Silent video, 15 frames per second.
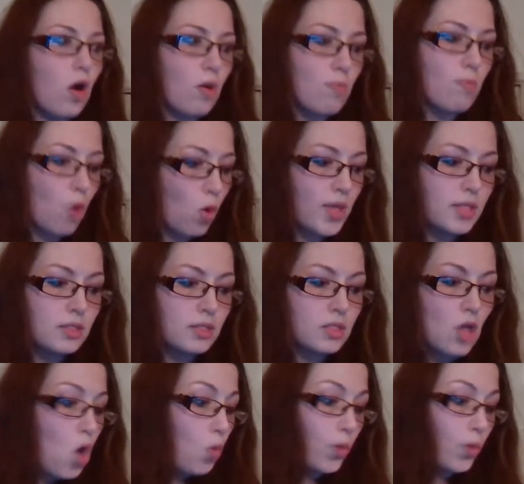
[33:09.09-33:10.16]
There are
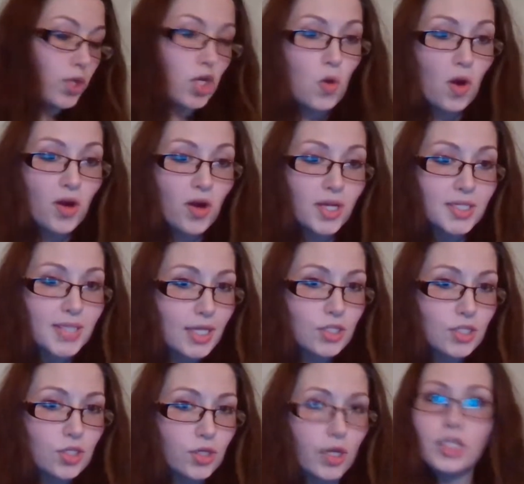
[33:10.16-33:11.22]
moments when you are in
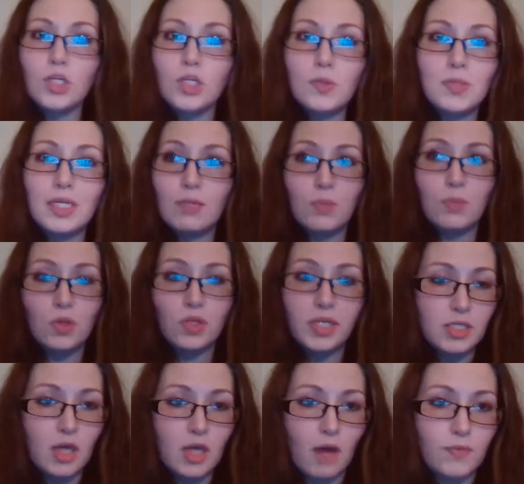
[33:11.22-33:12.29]
danger and you need a
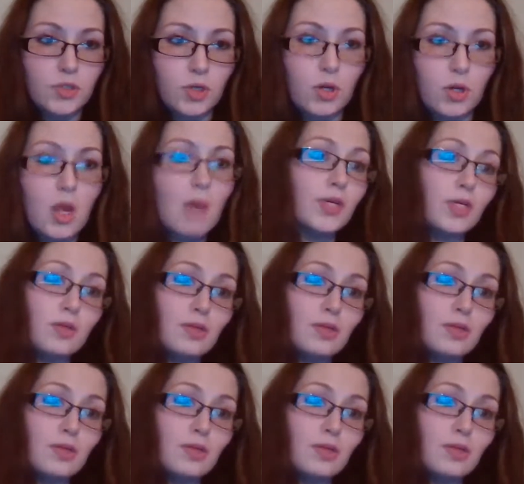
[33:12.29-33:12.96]
police officer,